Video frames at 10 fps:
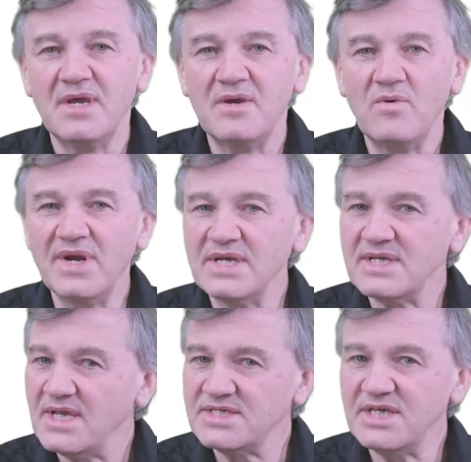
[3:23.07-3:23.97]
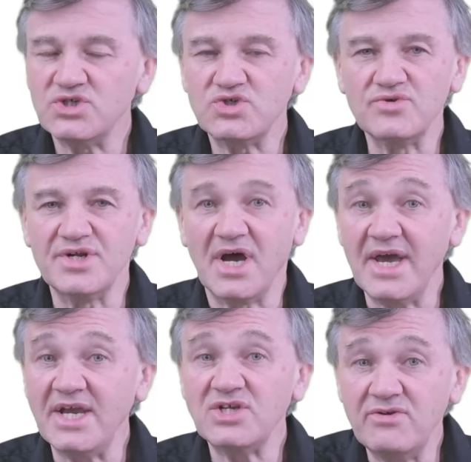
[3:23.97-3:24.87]
When I assess children, I
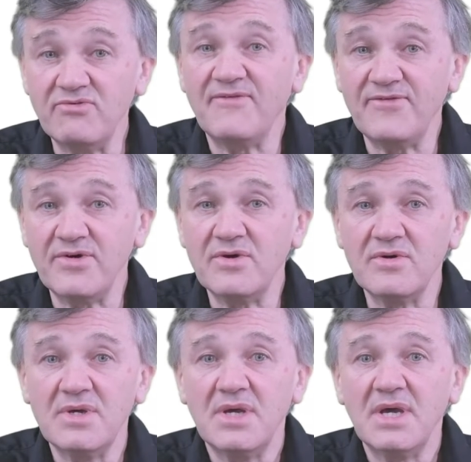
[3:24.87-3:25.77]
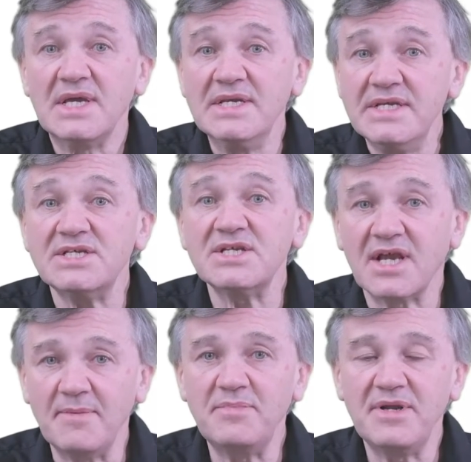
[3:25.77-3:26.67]
actually refer at least a
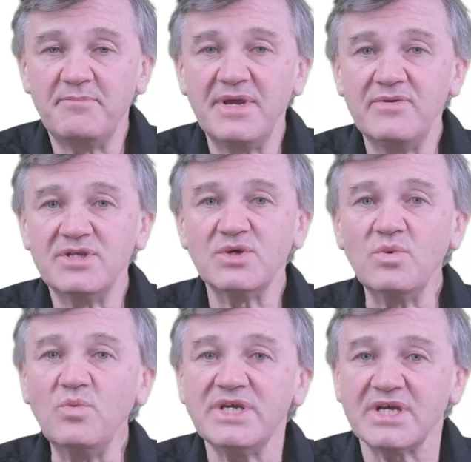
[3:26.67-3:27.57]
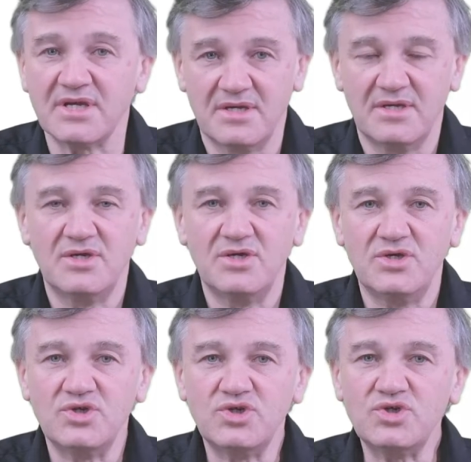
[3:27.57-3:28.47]
couple of parents a week
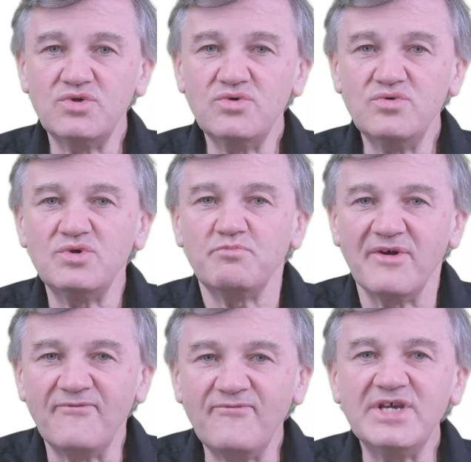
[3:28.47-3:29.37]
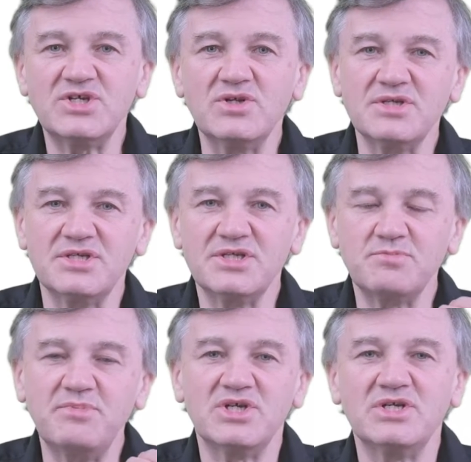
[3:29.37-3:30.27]
to professionals and
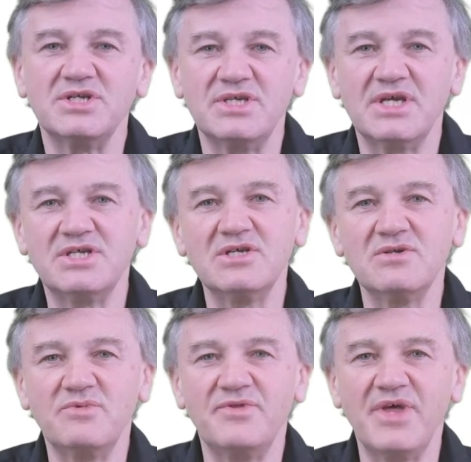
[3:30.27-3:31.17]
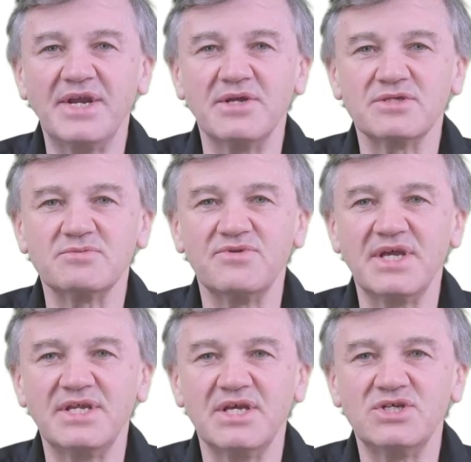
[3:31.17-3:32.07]
specialists that deal with adults with
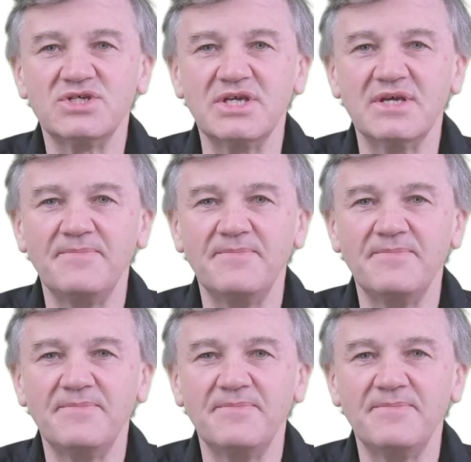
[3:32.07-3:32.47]
ADHD.